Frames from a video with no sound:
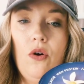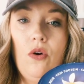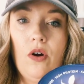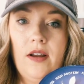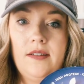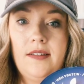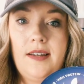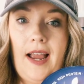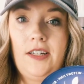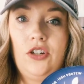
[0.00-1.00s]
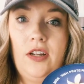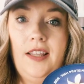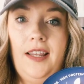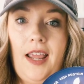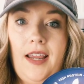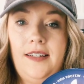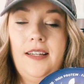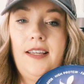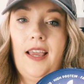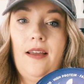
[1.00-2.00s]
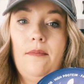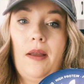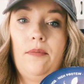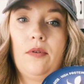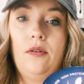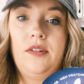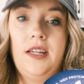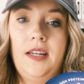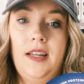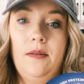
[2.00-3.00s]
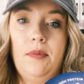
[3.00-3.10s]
or as a snack during the day to get my protein in,